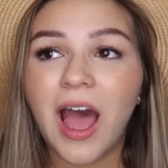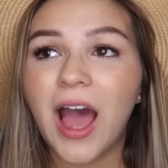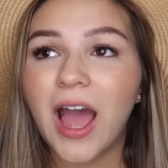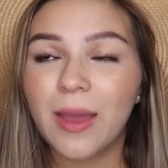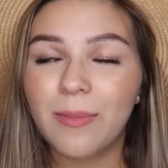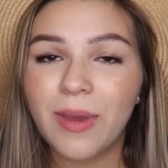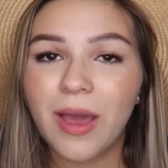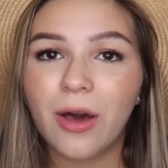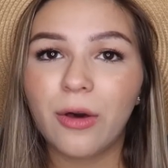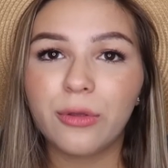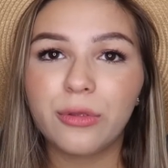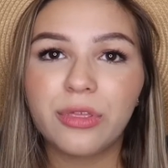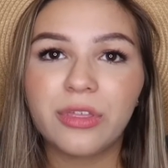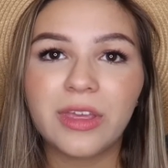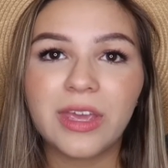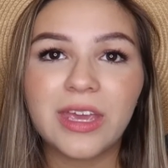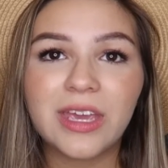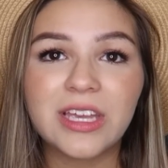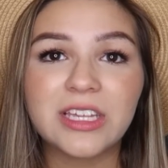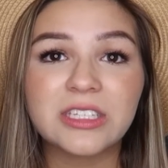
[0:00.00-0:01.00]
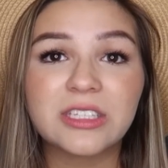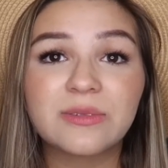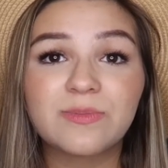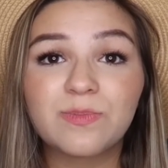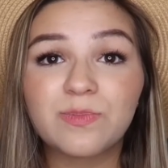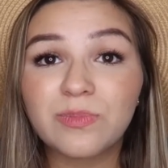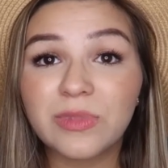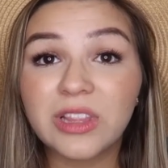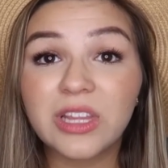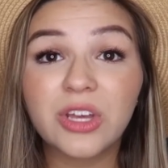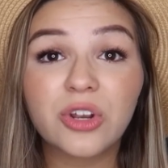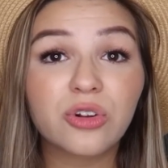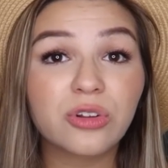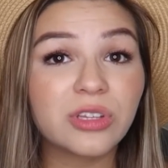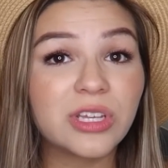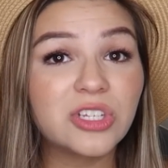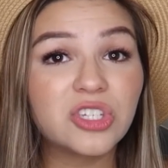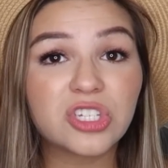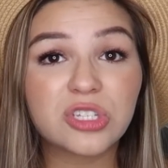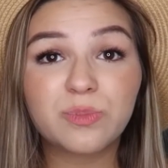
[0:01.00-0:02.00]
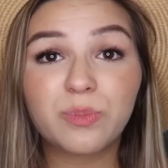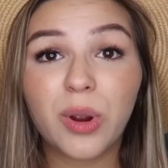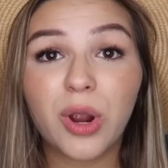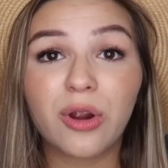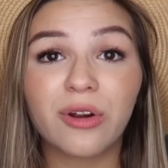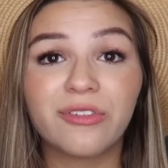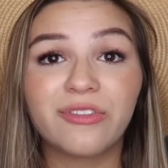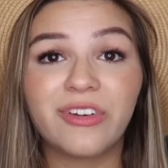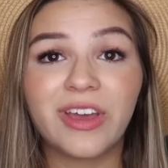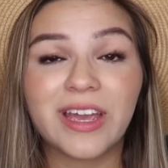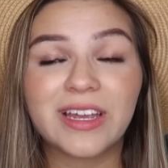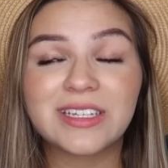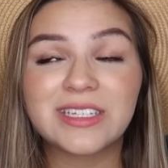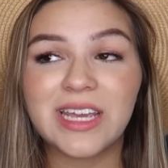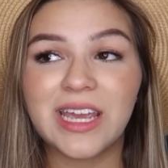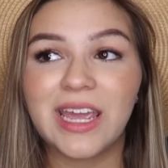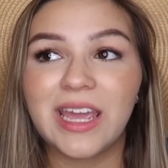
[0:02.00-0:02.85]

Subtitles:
I'm healthy, he's literally just perfect,